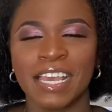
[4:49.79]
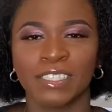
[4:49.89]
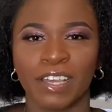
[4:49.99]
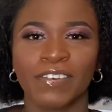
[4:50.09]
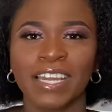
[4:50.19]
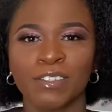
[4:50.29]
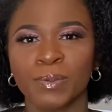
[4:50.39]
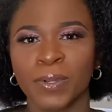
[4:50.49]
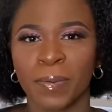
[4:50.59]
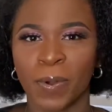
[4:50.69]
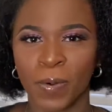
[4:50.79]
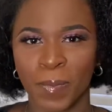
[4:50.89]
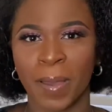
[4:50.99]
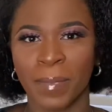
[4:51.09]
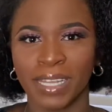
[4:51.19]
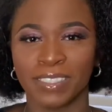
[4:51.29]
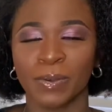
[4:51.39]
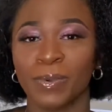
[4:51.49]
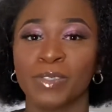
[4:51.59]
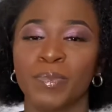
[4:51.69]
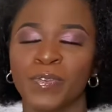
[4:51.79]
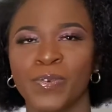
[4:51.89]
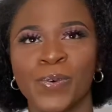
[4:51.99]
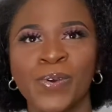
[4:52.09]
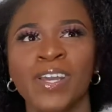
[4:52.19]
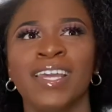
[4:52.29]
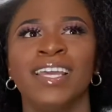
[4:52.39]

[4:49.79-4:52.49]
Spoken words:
So I kind of spoke about what my mindset was before.